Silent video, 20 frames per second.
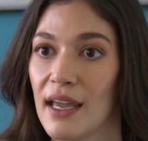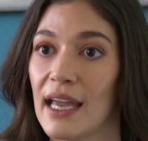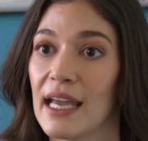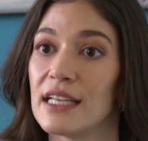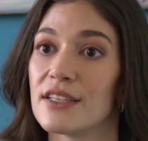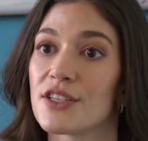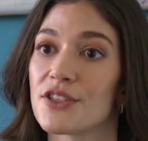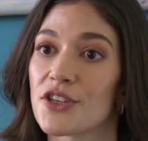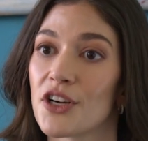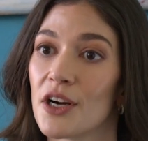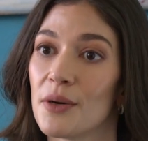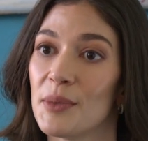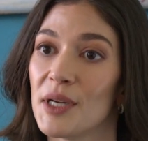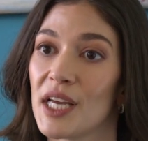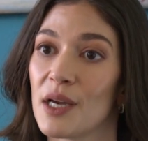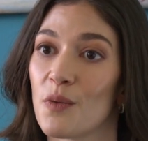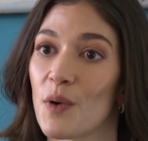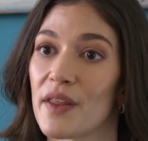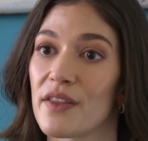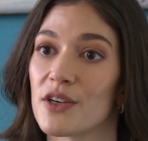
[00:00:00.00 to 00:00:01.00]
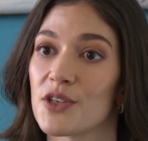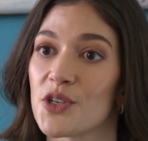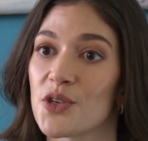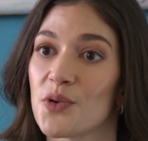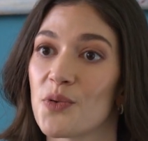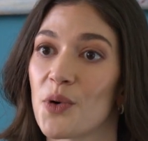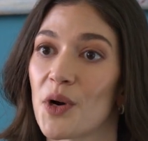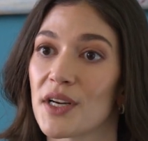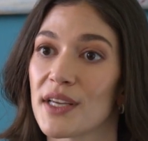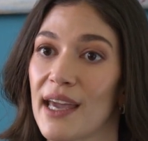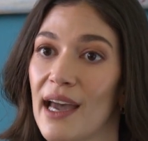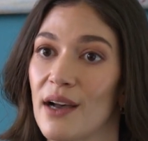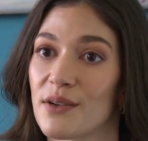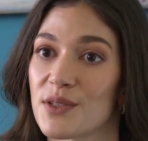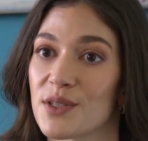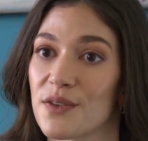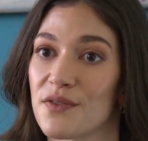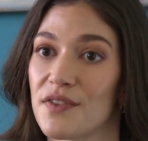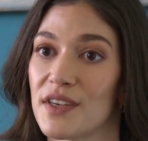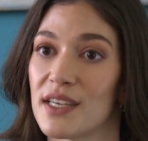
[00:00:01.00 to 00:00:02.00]
In determining whether to award
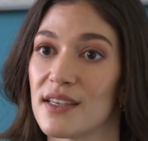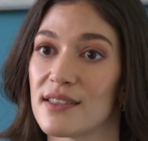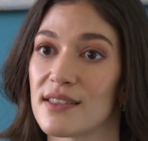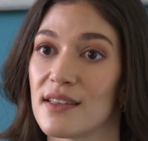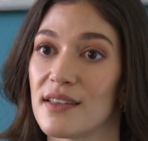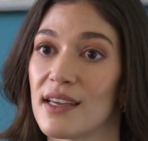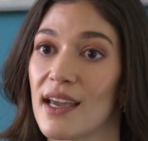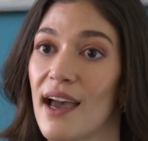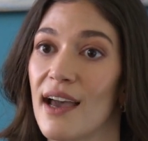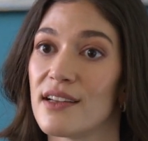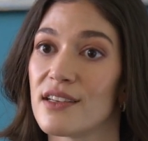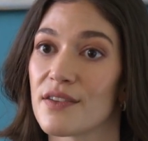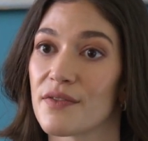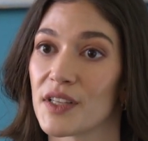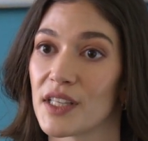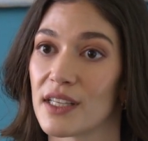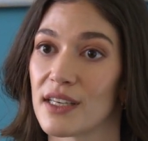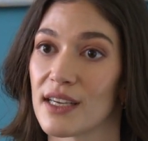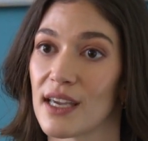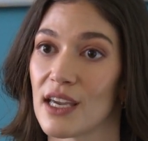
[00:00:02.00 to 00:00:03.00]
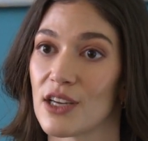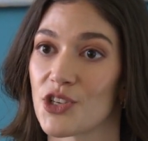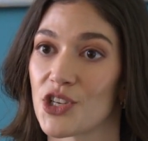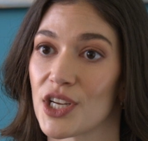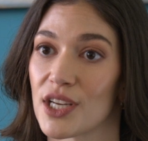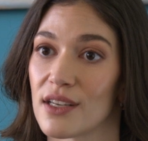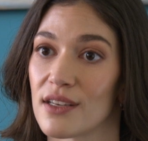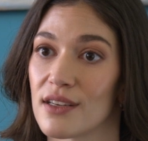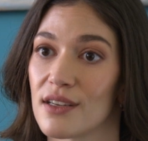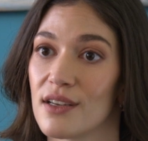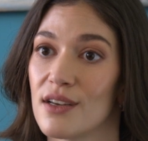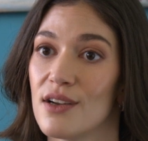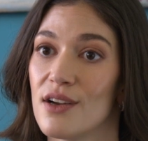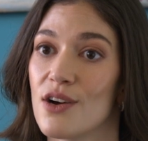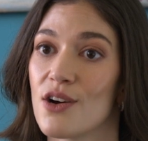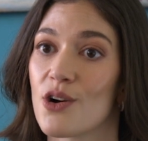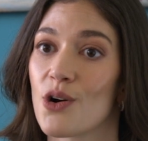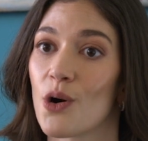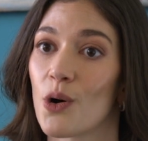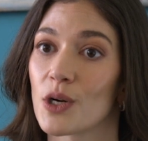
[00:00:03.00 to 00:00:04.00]
counsel fees at the end of a litigation,
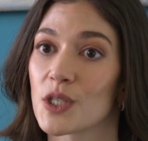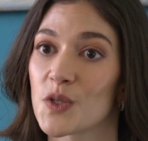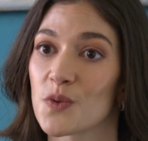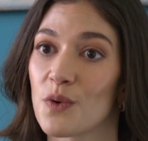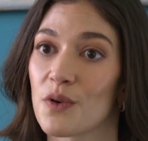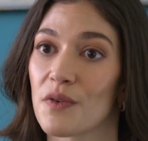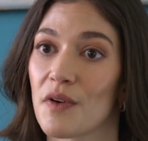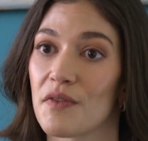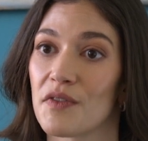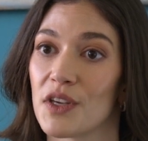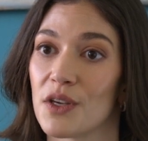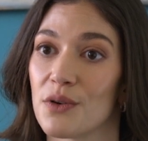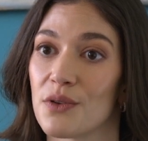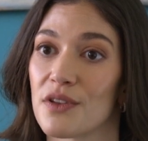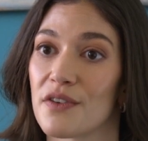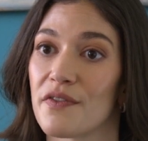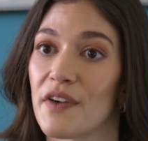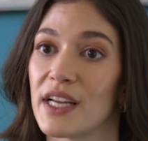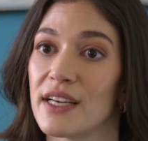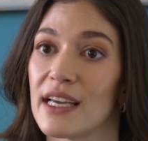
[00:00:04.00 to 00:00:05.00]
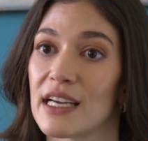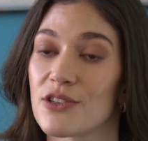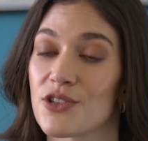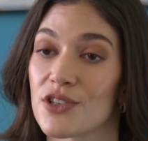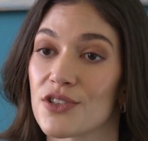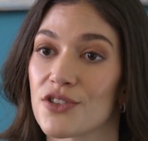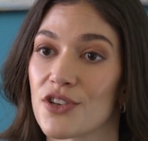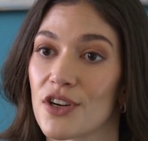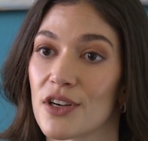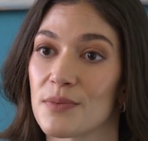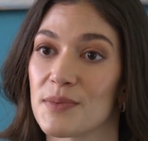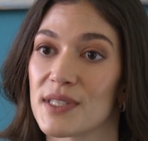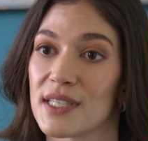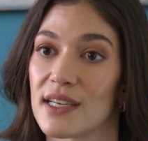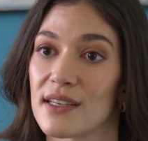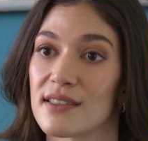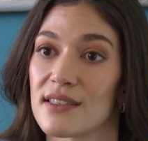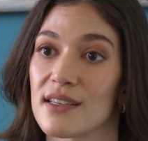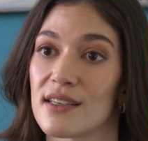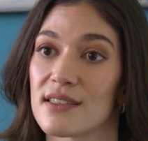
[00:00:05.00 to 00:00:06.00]
courts will review the financial
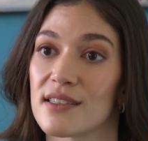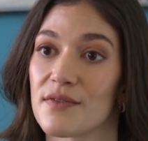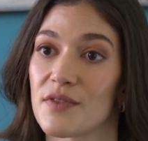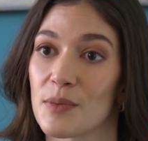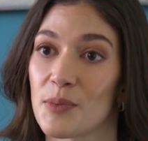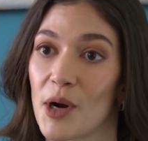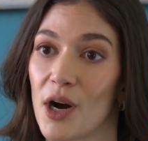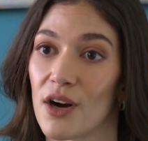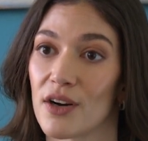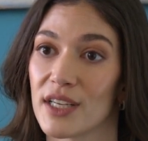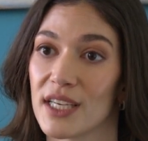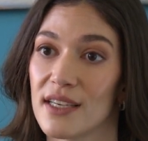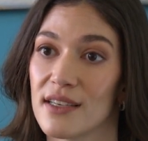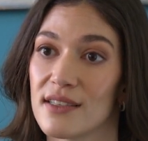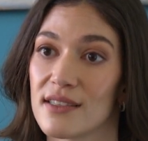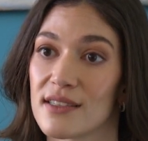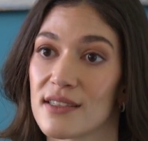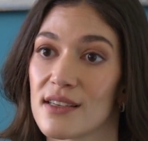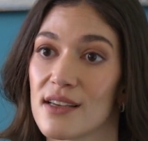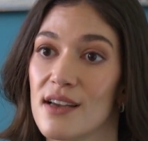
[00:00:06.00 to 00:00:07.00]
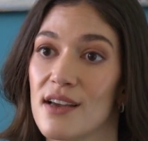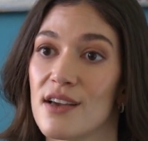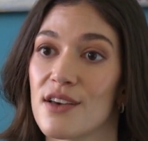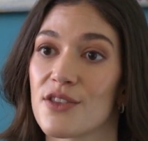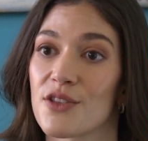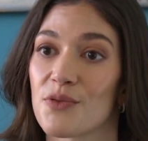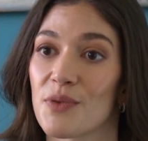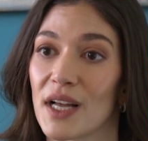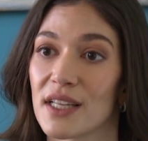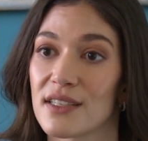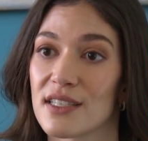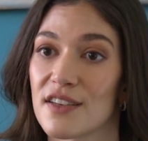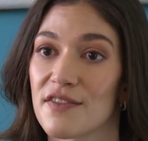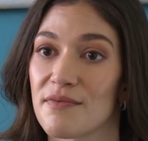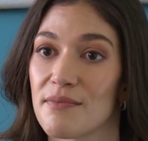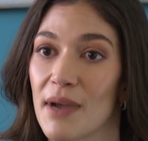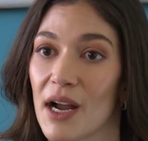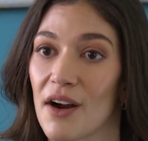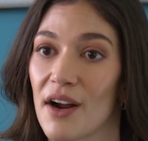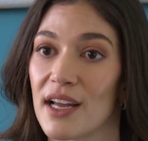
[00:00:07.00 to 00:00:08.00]
circumstances of the parties, the
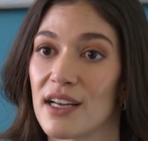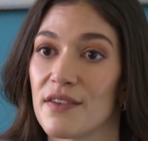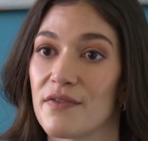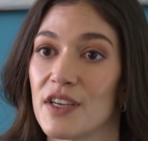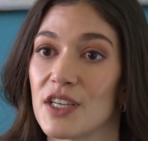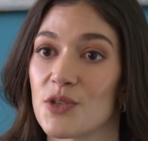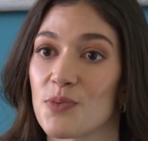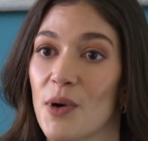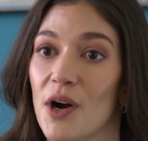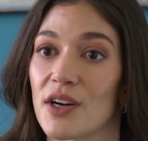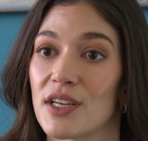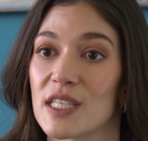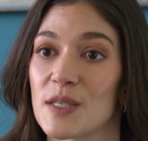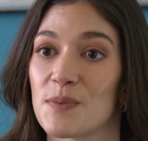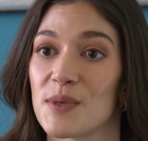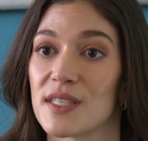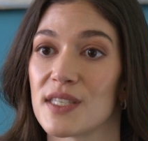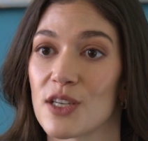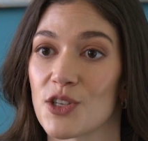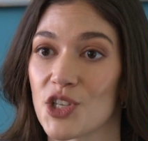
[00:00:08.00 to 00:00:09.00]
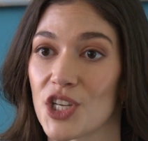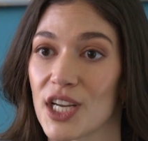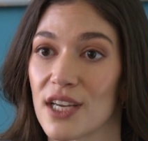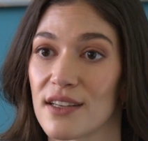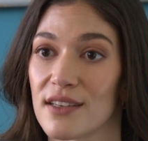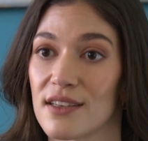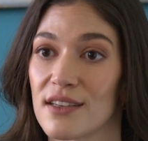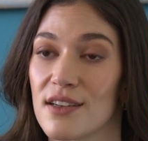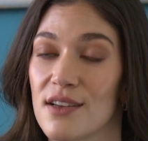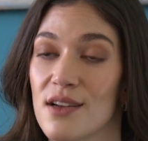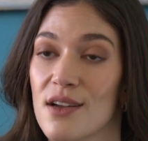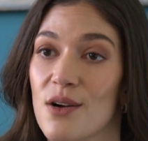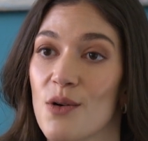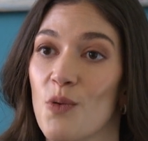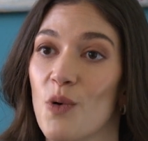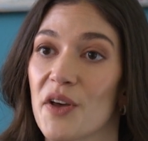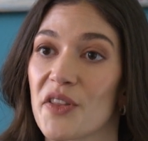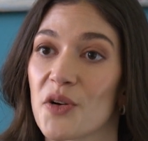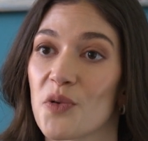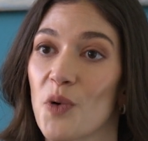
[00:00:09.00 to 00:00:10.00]
relative merit of each party's position,
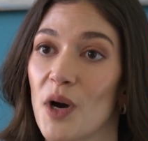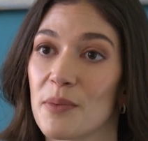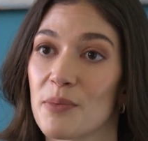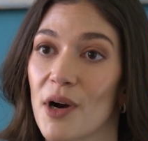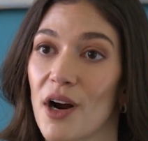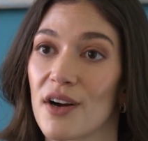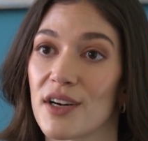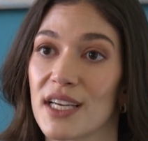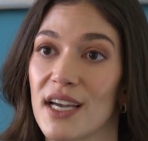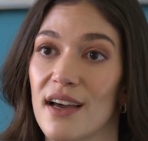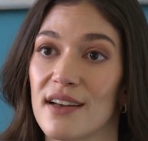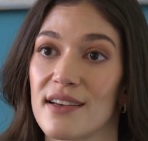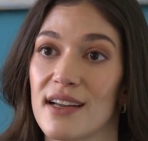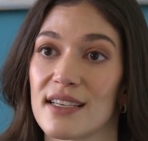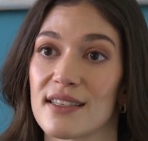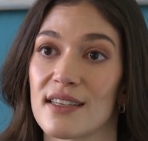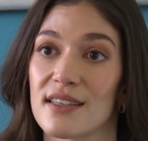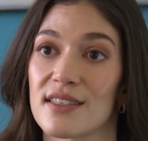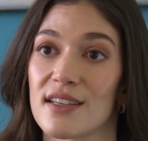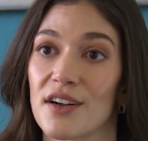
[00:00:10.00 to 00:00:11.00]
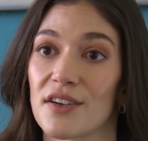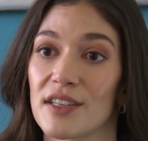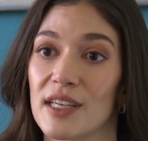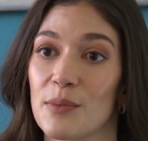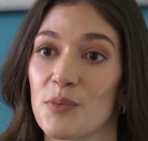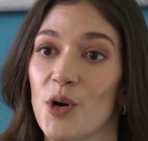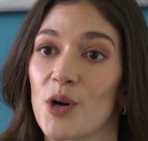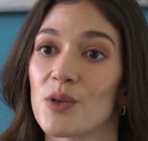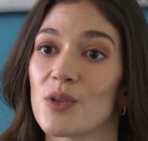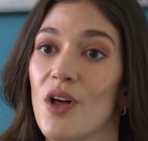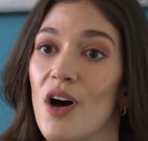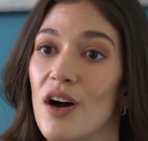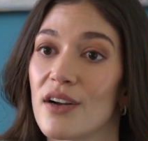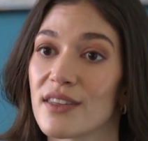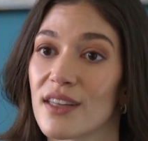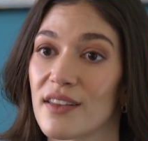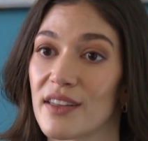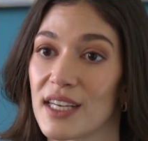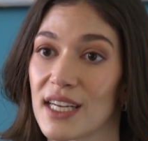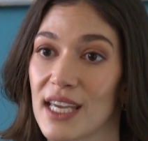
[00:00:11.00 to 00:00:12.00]
whether one party unnecessarily
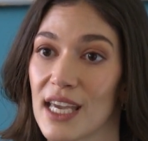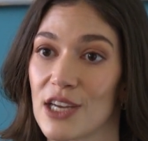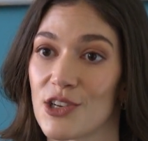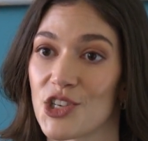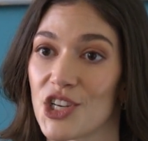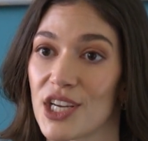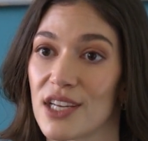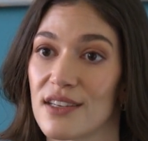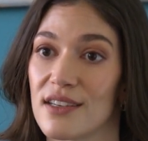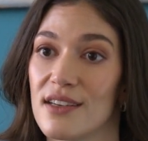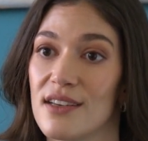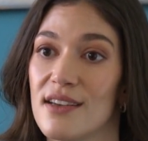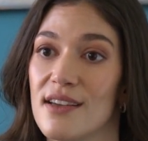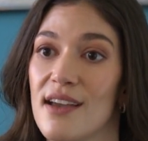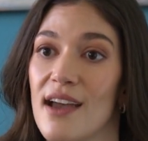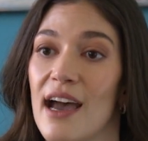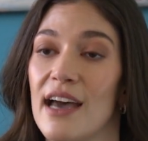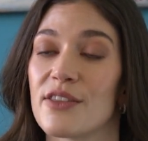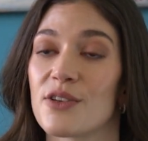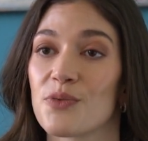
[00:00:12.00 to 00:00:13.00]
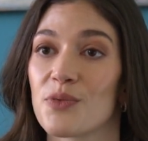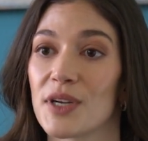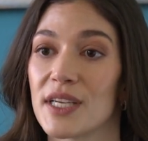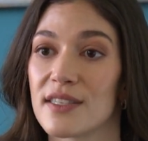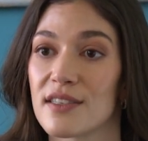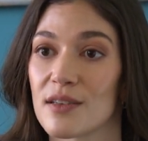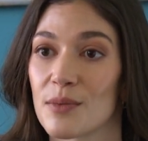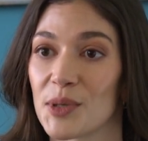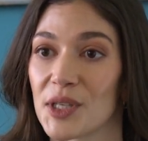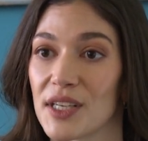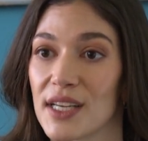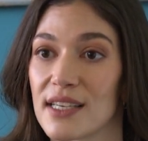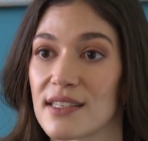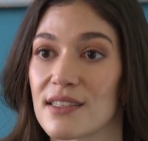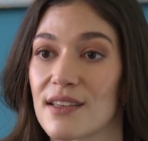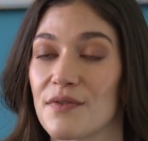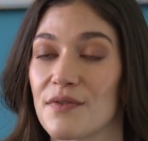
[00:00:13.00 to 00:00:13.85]
prolonged the litigation, and the reasonableness